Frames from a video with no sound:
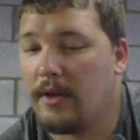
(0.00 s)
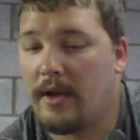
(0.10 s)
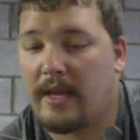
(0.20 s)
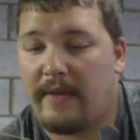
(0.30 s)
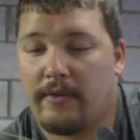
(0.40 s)
I
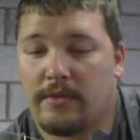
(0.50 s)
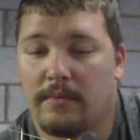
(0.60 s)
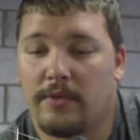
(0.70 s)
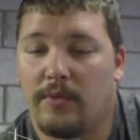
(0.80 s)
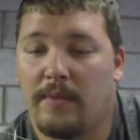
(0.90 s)
gave her some
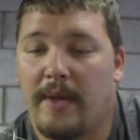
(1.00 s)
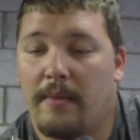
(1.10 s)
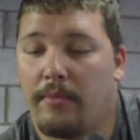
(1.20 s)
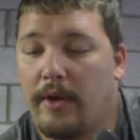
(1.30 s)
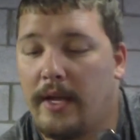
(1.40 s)

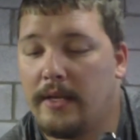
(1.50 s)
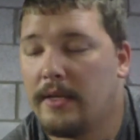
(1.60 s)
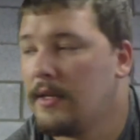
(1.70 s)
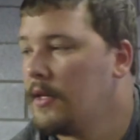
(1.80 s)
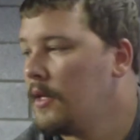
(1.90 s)
20-pound braid
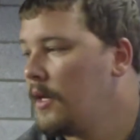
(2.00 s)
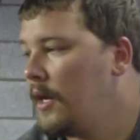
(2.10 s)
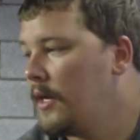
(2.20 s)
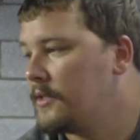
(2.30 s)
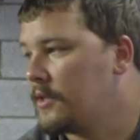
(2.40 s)
to